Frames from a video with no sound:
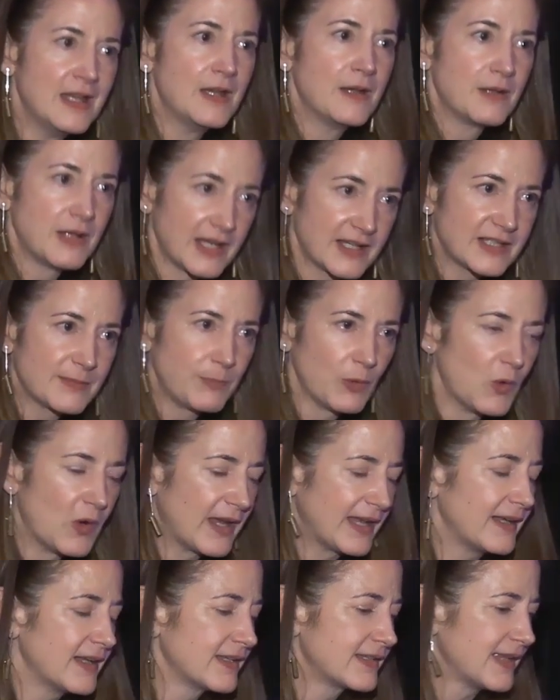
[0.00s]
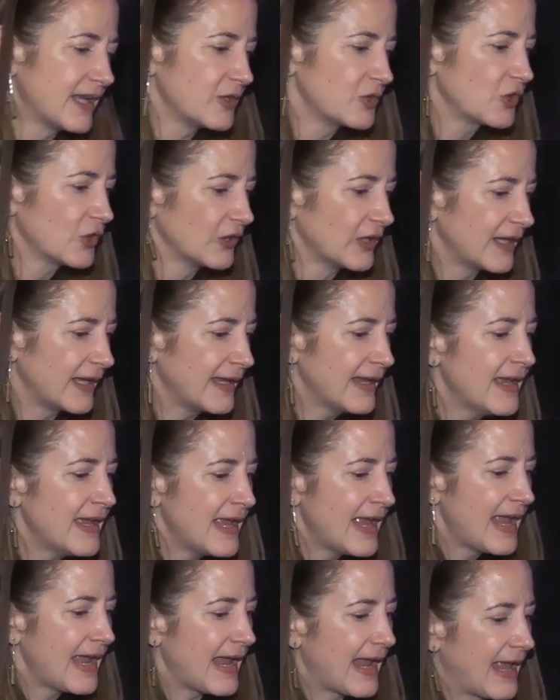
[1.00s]
exploit, essentially,
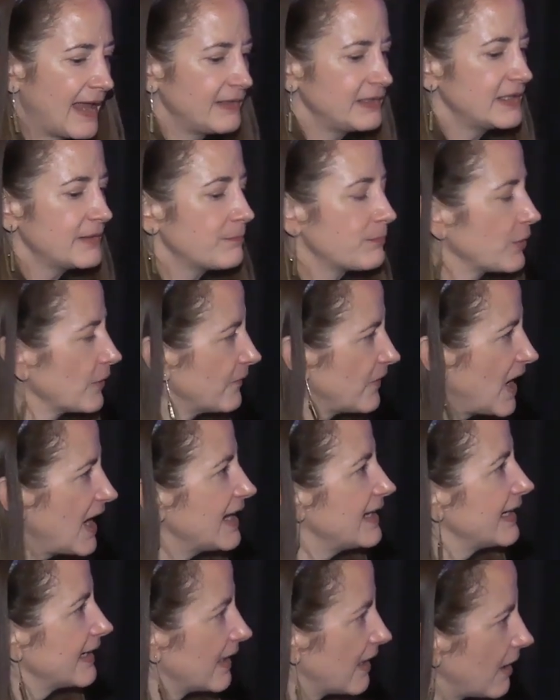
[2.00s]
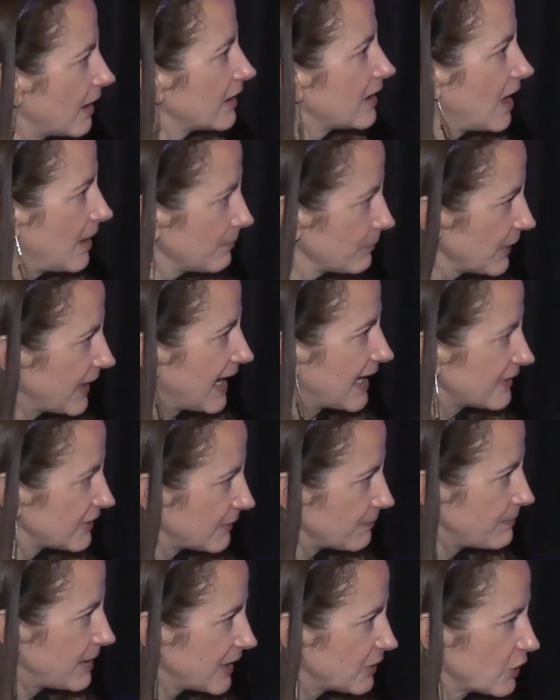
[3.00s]
and providing a comprehensive
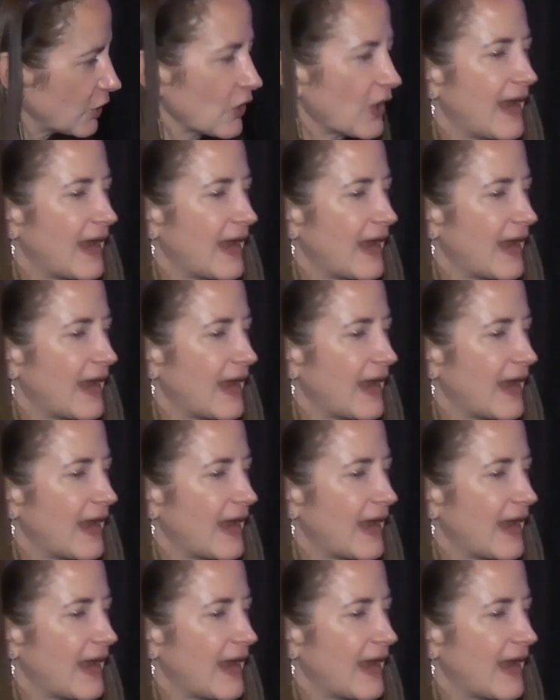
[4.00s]
picture.